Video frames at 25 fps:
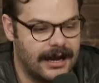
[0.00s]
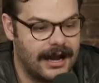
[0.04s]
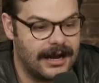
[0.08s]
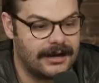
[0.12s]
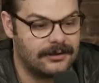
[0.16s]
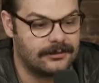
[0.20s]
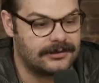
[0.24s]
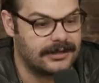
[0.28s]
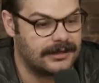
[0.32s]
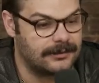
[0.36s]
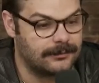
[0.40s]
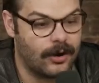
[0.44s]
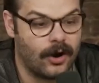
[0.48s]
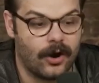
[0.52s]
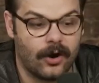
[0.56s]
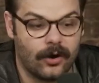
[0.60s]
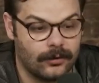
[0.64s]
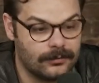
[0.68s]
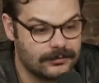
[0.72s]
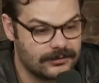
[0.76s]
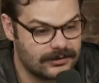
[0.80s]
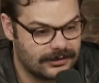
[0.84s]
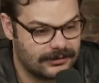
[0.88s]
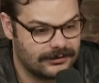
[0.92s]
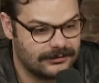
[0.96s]
I would take
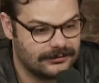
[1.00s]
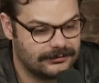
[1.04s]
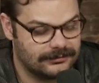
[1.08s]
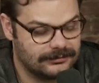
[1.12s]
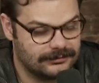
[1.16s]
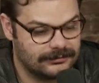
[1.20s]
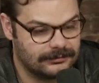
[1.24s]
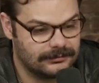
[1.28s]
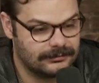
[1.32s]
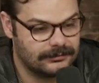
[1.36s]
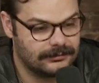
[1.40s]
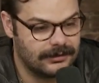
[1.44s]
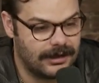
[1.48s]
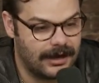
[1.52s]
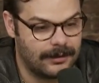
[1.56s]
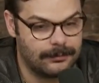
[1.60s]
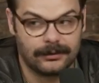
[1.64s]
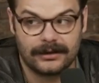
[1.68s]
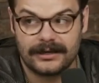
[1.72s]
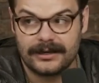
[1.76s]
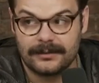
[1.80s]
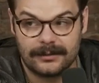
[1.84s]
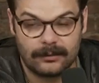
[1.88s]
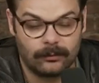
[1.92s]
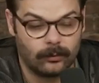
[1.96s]
Mahomes. I
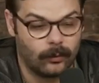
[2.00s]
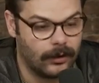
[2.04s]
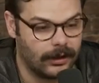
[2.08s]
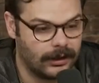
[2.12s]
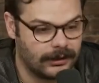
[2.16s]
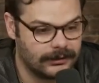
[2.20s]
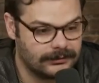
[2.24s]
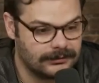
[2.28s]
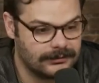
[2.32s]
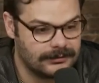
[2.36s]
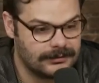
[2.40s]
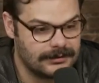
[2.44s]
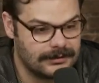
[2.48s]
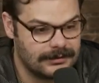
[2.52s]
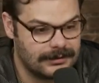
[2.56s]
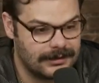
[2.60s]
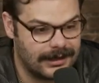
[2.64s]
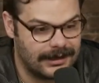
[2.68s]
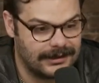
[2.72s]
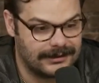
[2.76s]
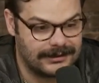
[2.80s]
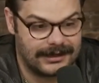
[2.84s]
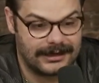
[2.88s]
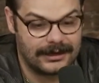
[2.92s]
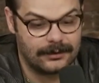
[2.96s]
put him at one.
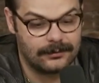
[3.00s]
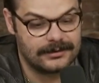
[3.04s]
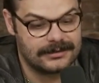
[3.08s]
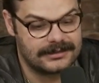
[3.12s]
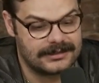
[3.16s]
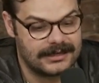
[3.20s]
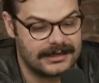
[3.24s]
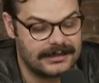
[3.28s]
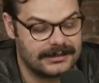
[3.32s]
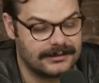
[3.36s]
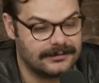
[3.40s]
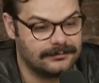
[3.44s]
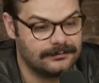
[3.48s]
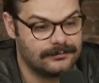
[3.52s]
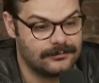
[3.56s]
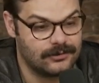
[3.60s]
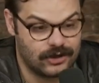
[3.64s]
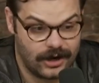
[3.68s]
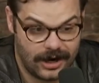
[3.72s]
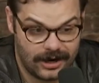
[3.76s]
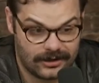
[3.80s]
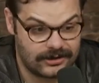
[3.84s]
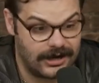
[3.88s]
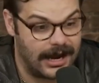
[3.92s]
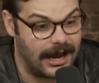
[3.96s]
Then I would take
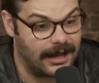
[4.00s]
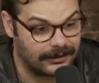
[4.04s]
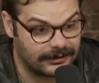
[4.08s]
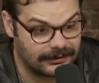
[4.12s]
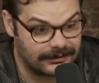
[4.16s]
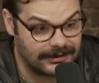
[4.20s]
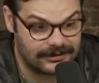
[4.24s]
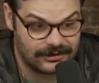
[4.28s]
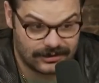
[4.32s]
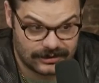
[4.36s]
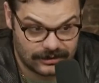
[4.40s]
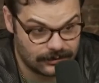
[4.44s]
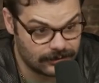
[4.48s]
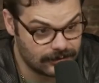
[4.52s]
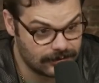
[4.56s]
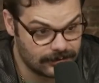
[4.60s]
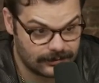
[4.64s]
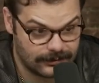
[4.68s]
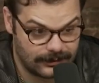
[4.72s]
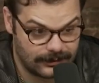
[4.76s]
Josh Allen at two.